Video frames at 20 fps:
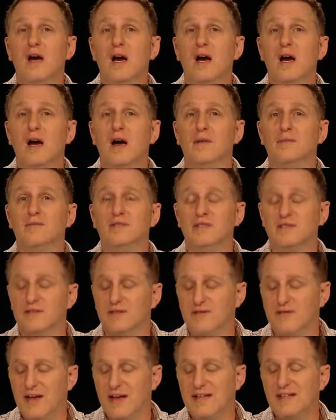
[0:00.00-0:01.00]
uh, to
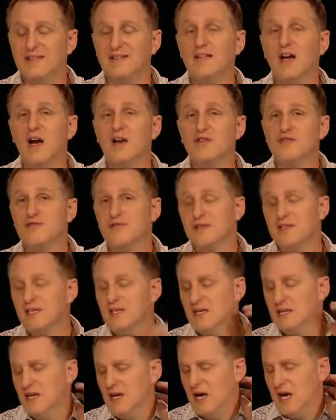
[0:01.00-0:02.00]
defend his country,